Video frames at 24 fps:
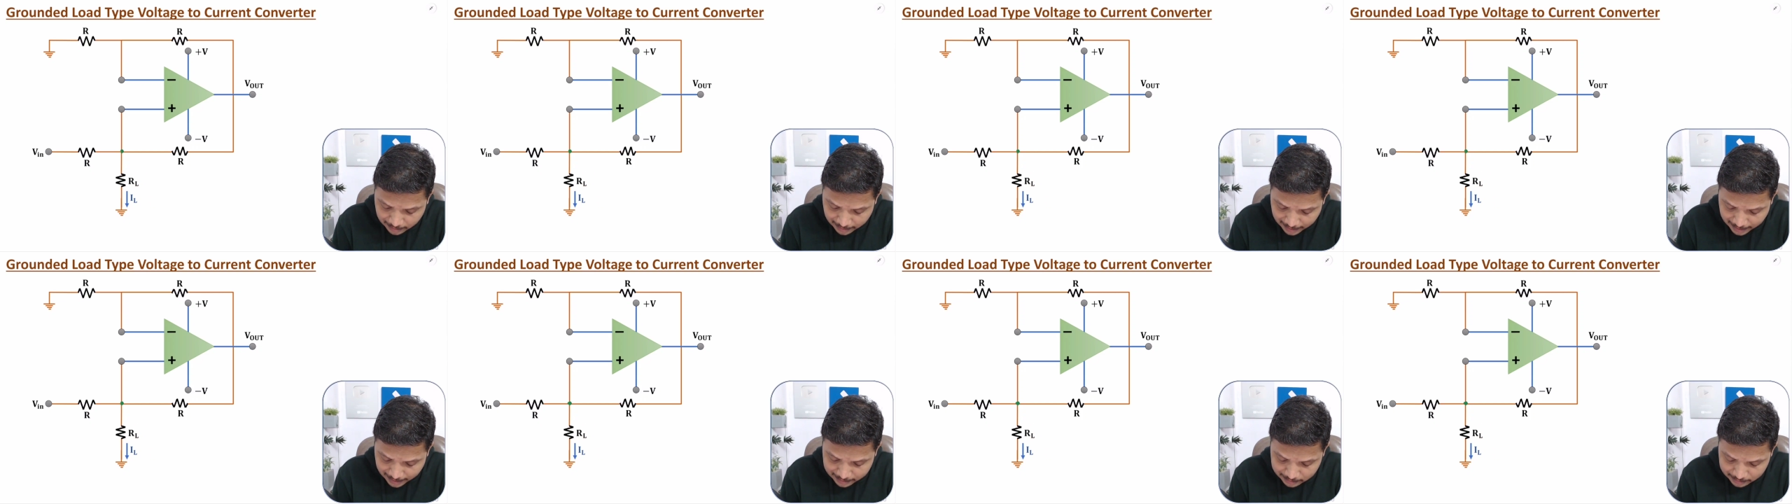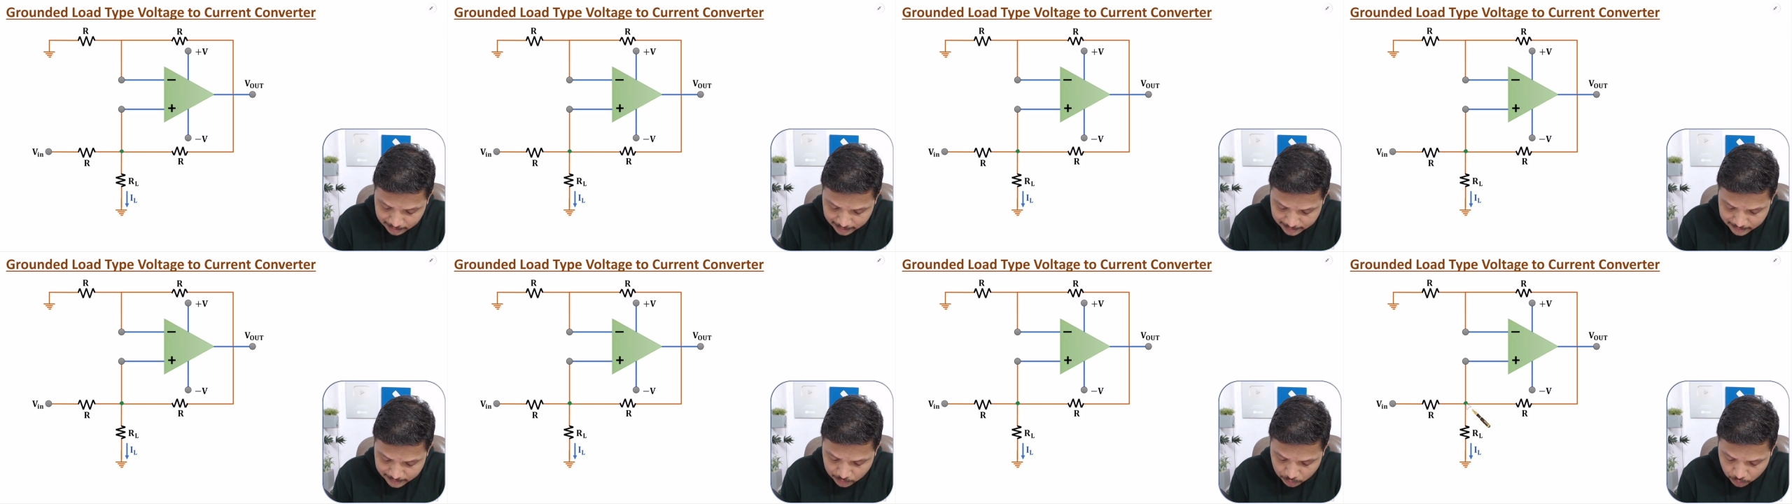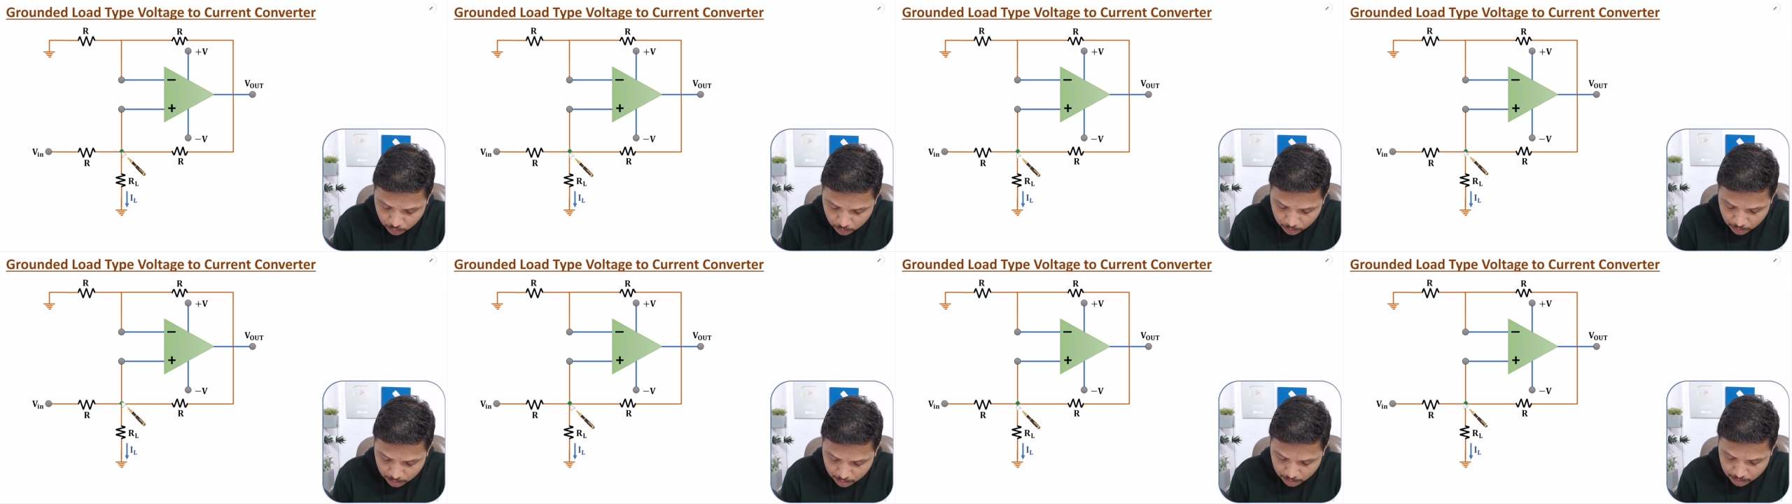at this
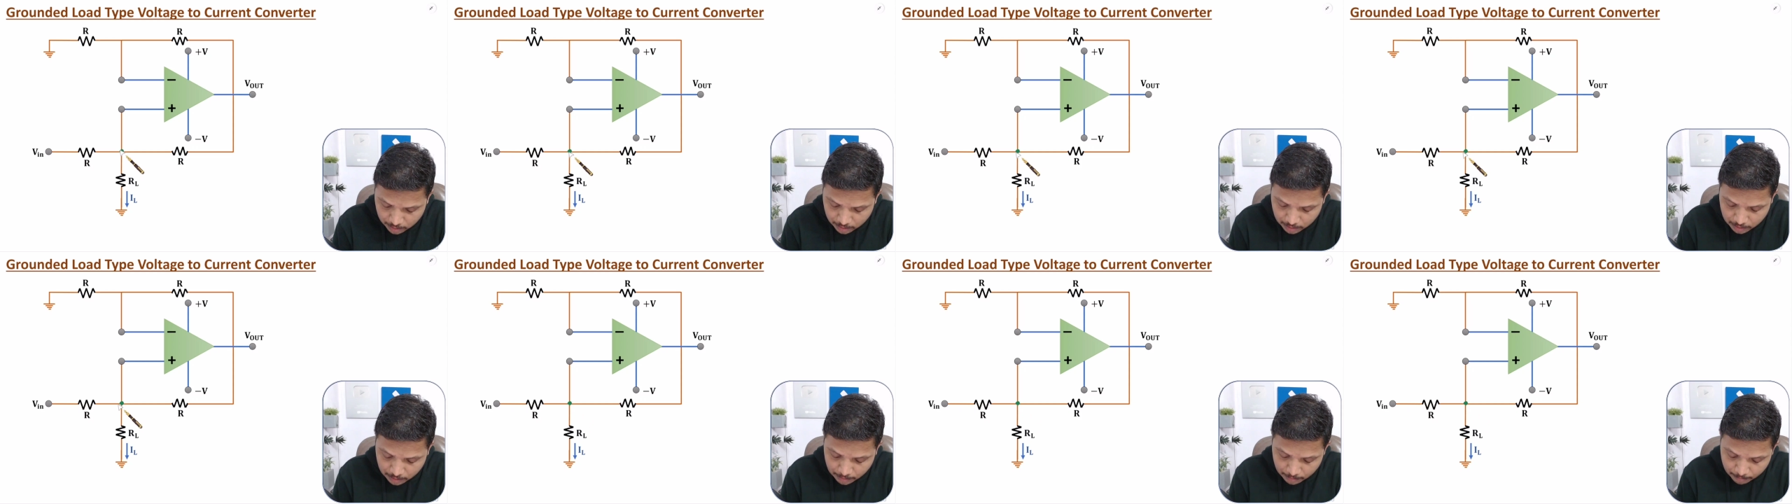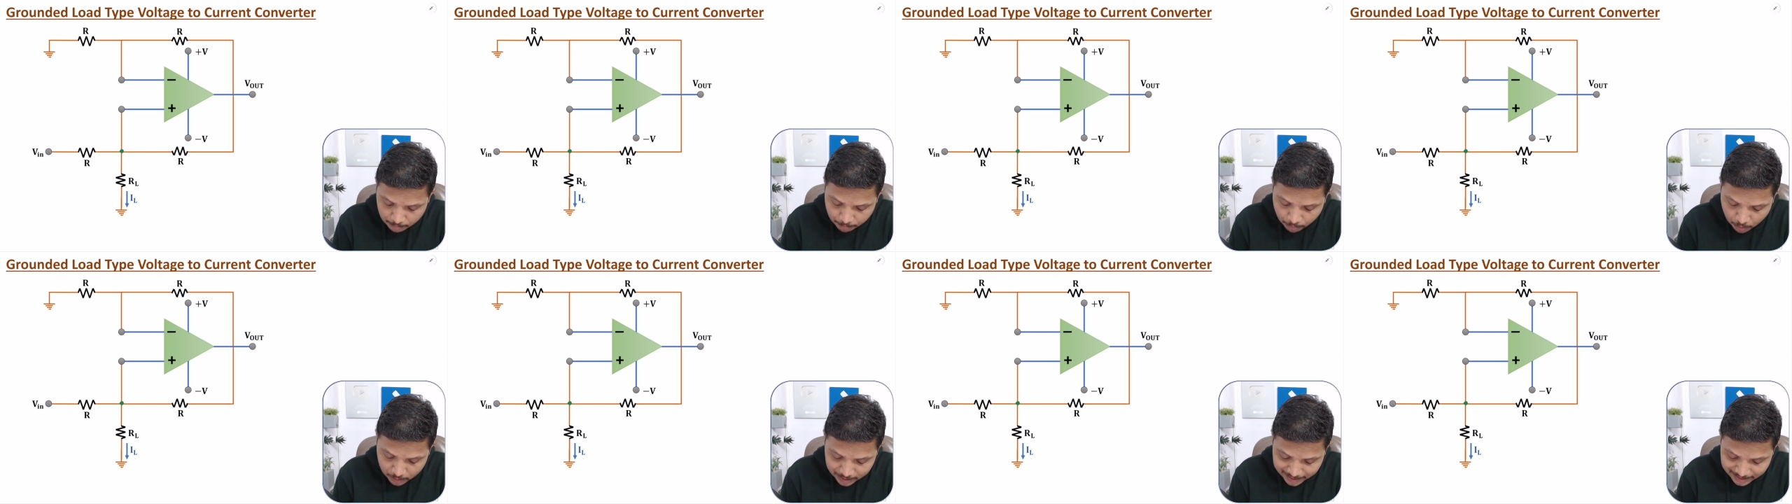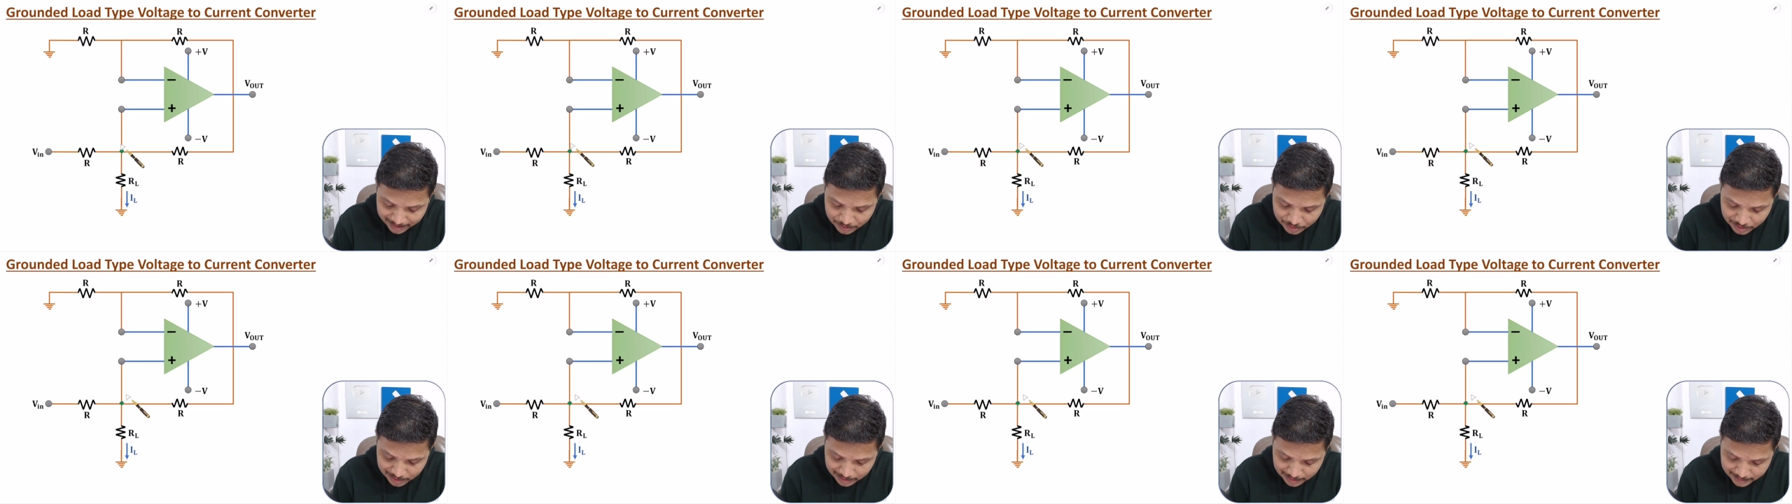node
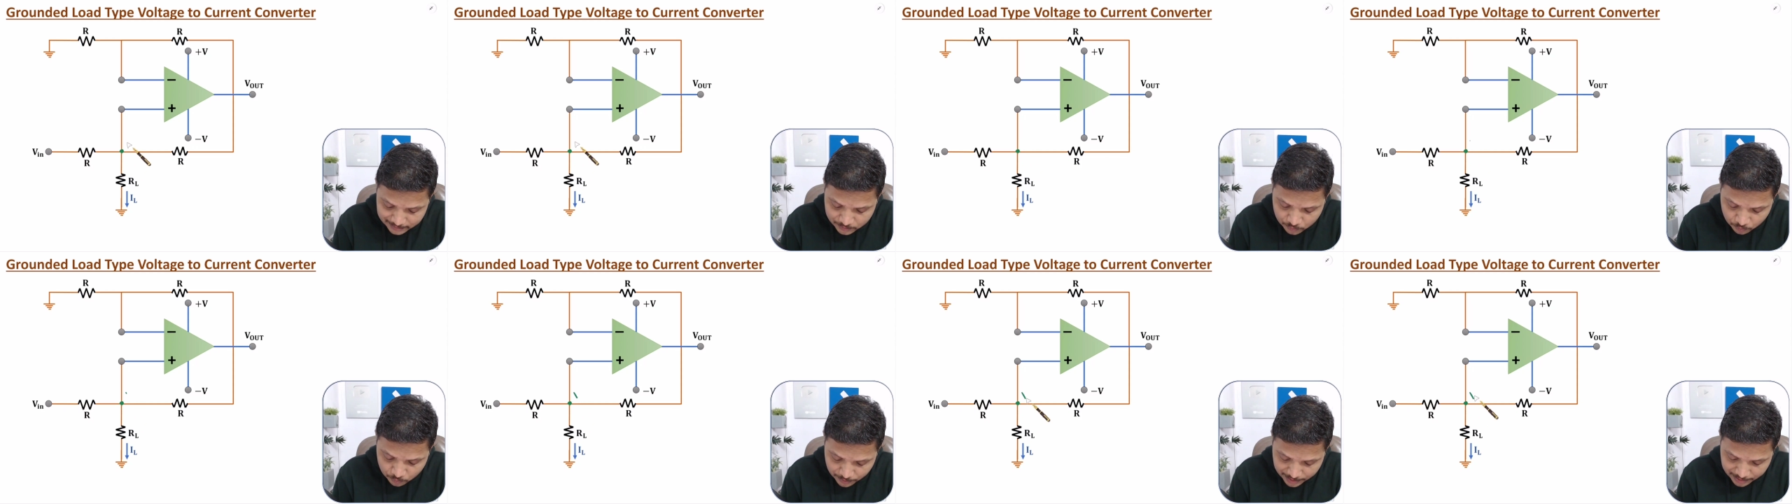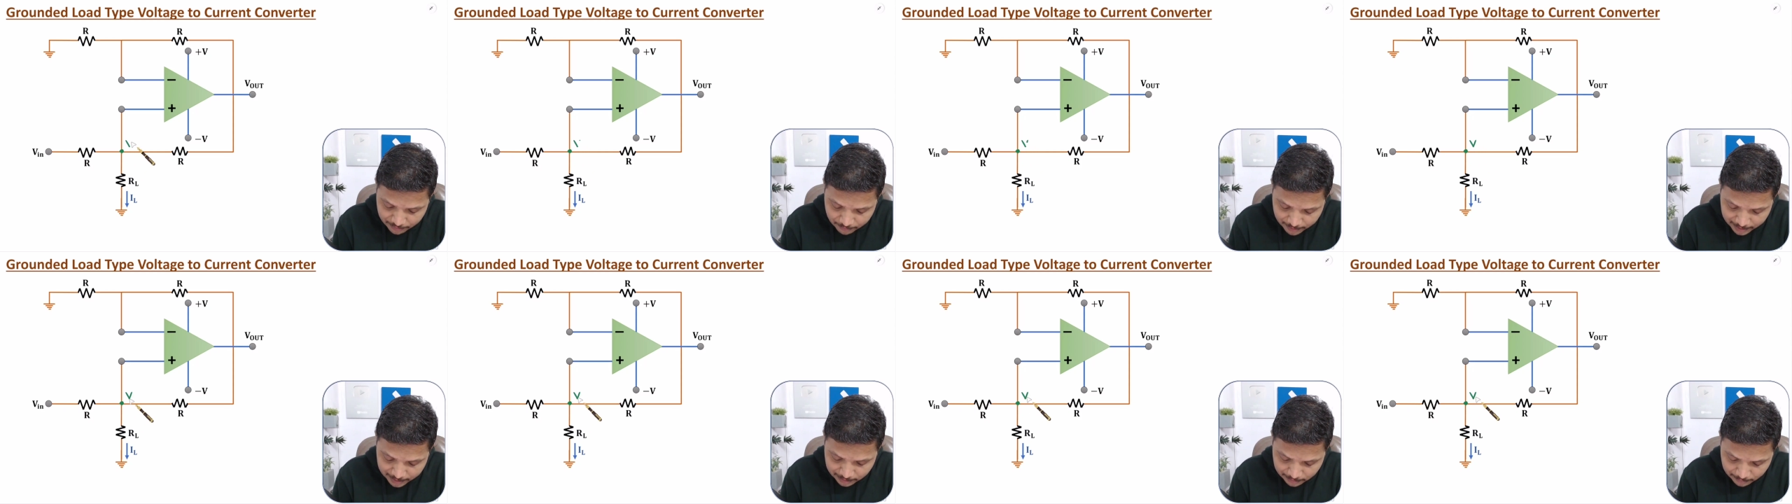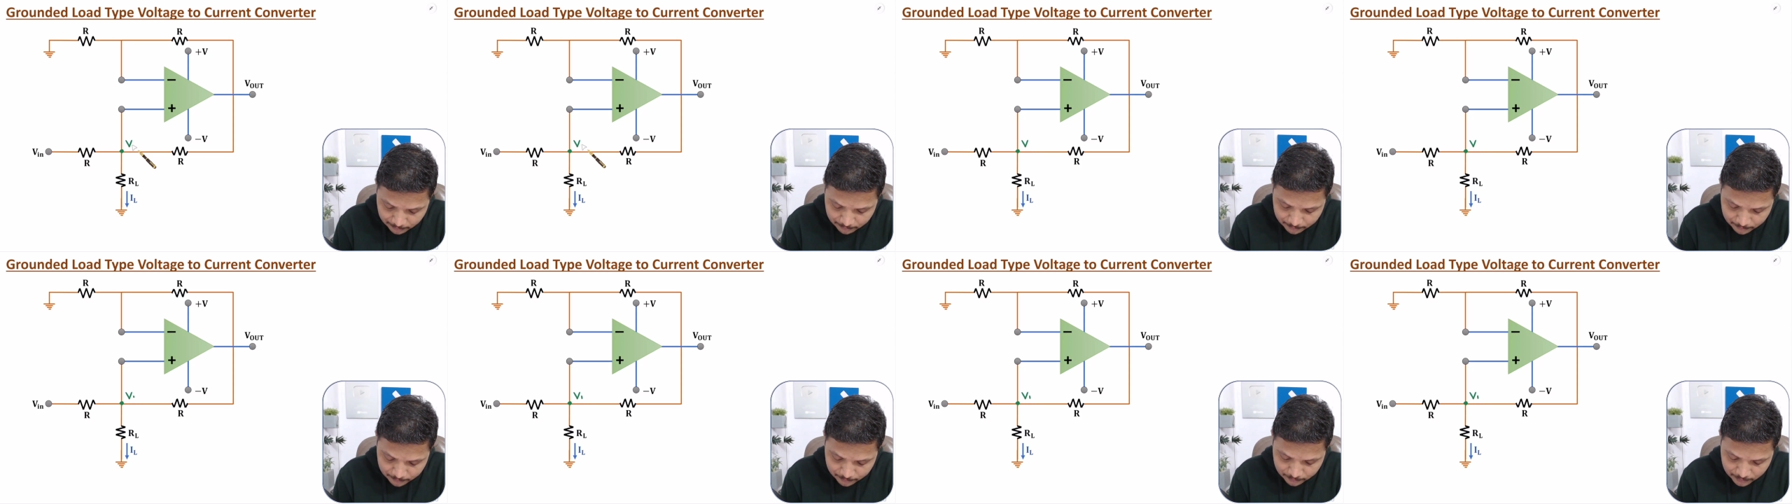potential is V1
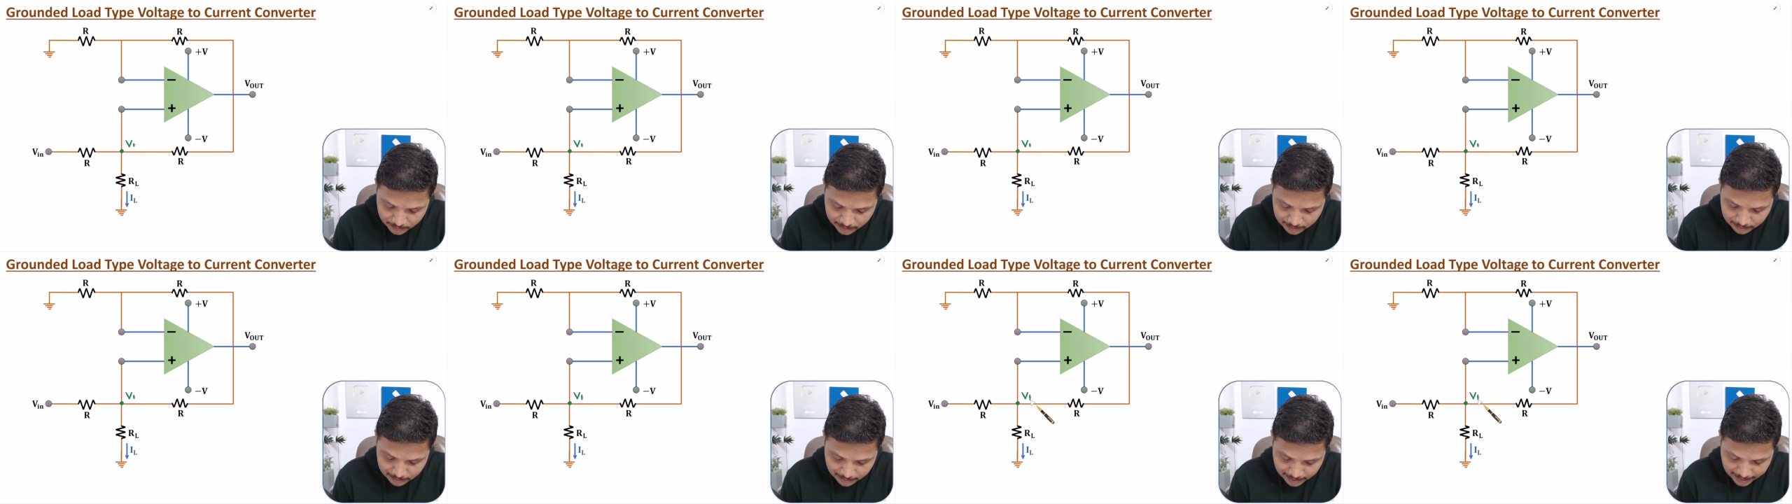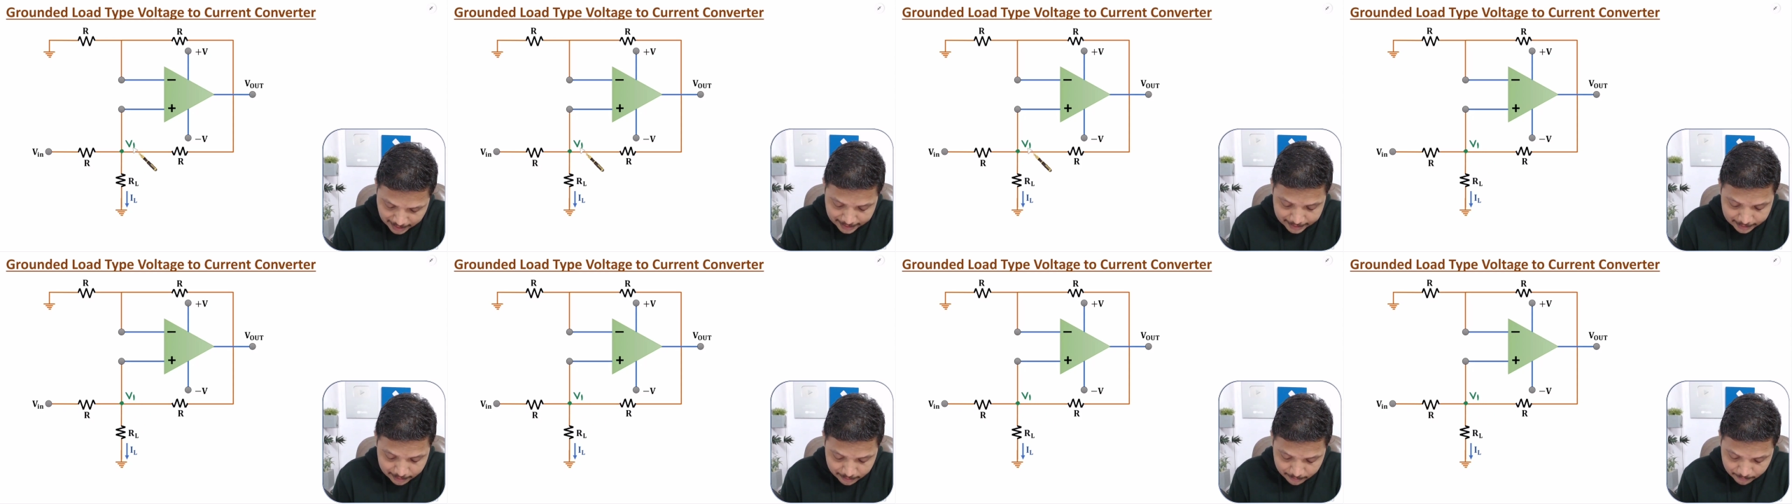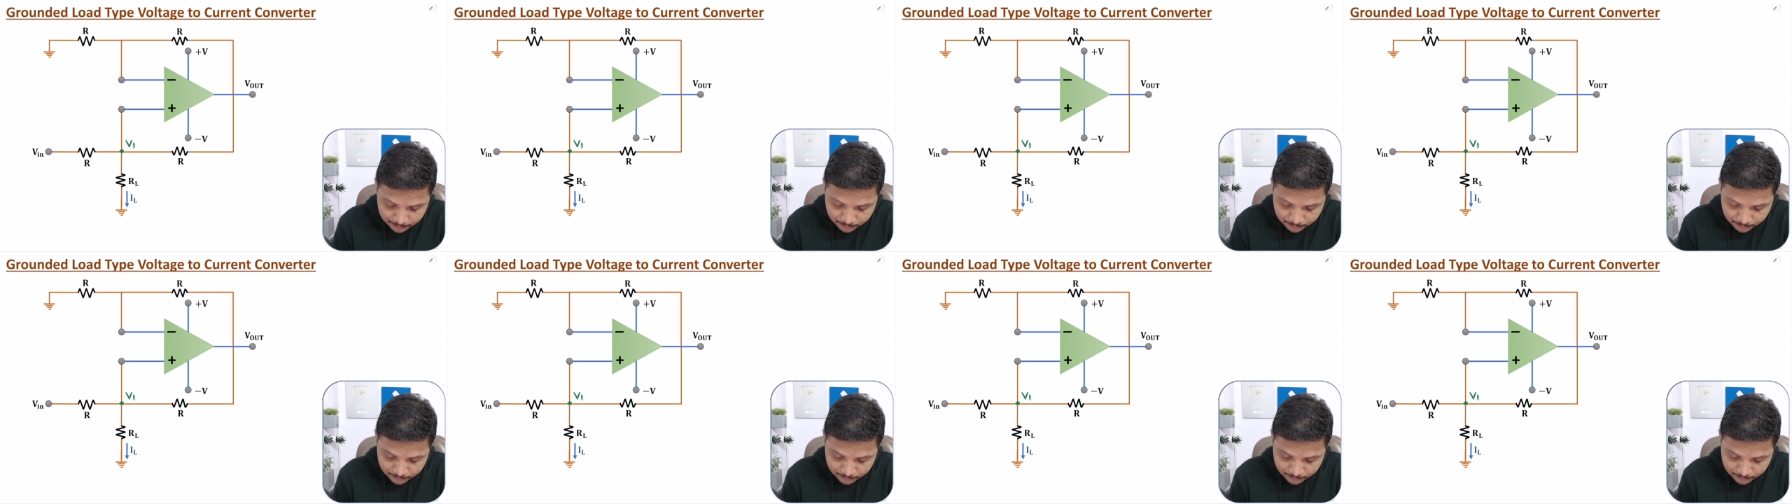right